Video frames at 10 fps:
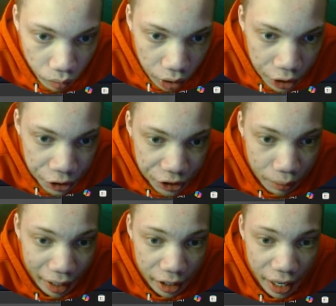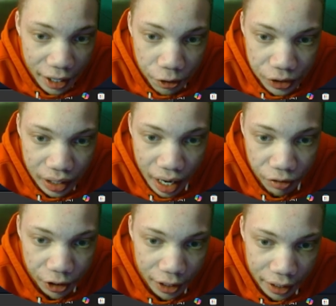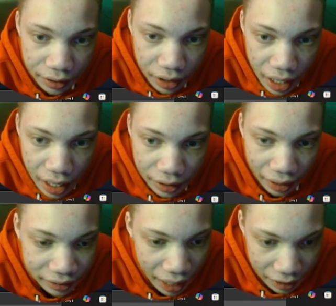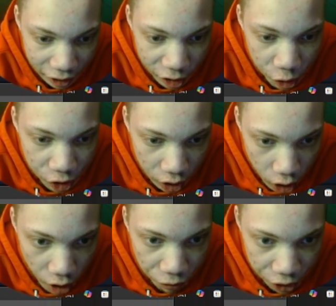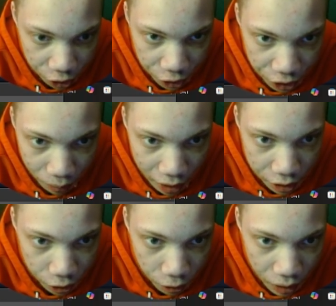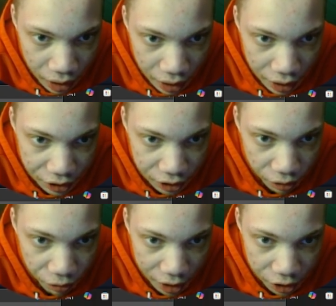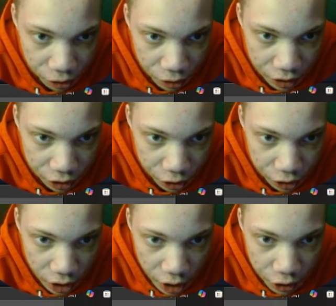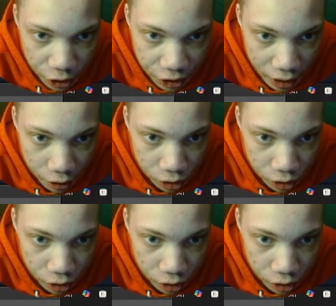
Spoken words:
And you see right here, the angle is evergreen, not tied to news and conflict. So you see right here, so this is event, so this is your channel is